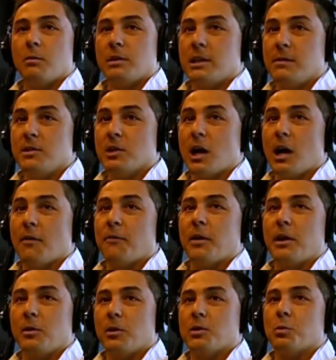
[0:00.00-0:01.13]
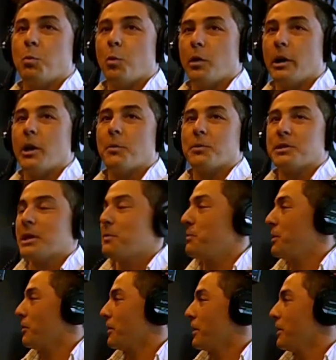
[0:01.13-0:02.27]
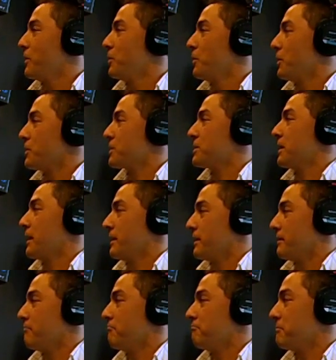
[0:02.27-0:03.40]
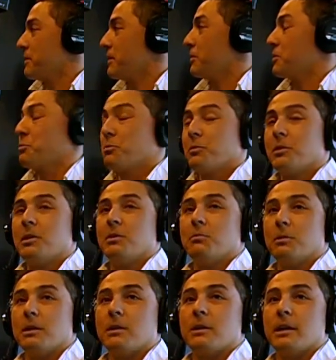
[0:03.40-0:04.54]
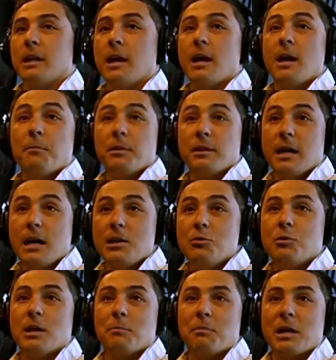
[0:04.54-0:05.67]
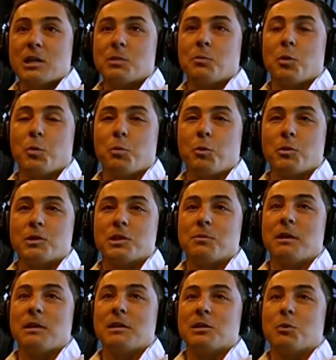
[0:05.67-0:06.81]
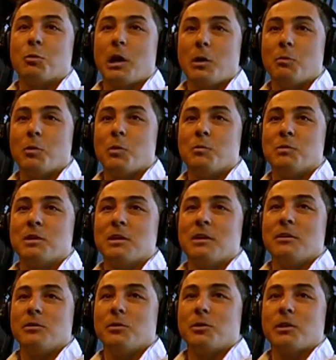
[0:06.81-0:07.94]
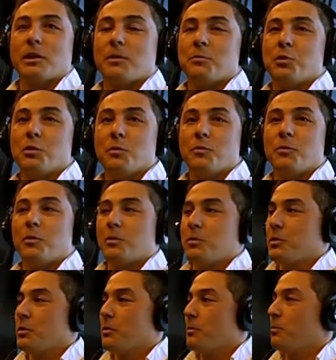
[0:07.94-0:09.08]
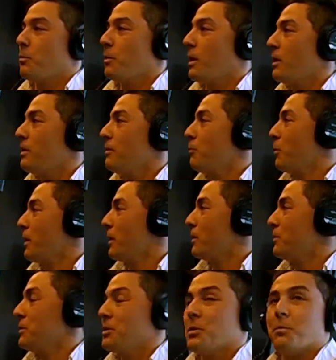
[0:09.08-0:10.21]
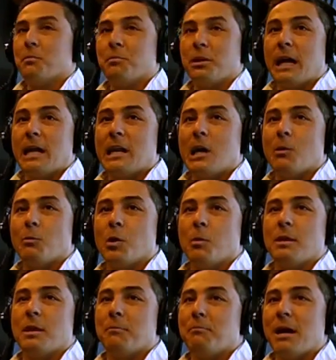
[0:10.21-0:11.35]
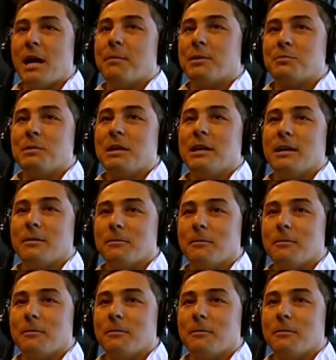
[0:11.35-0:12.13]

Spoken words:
When the TV's off, it looks 100% mirror, and it looks stunning. It looks really, really clean. But then you get best of both worlds. You can make these great rooms look like a beautiful, planned out room, and then bam, it's media,